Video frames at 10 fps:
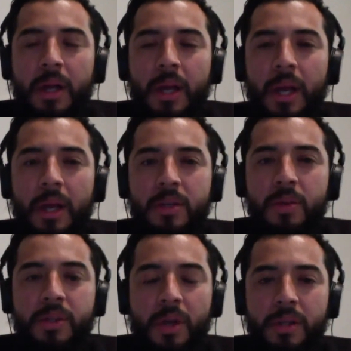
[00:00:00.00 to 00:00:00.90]
And so
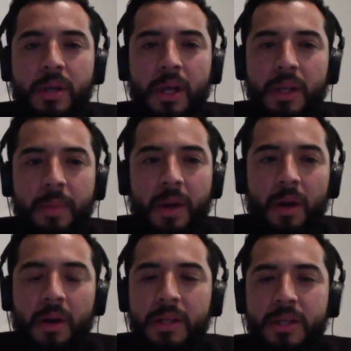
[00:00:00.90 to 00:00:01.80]
we started talking about
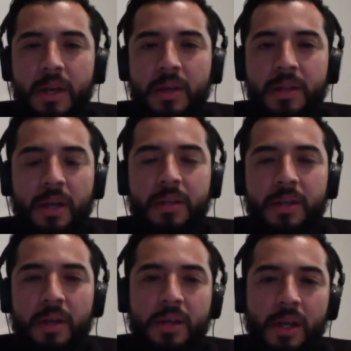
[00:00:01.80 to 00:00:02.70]
RSL,
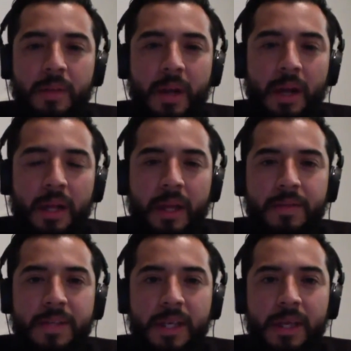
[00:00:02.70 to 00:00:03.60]
started talking about
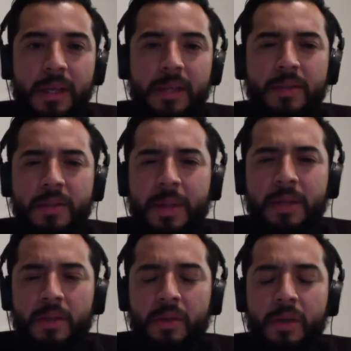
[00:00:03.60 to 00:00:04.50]
LAFC. And this was
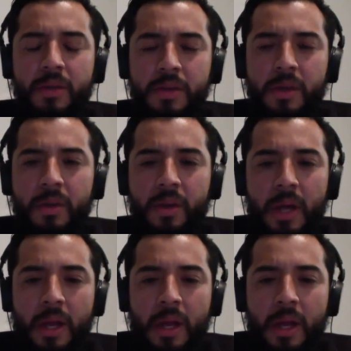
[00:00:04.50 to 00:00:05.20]
about 2 years ago.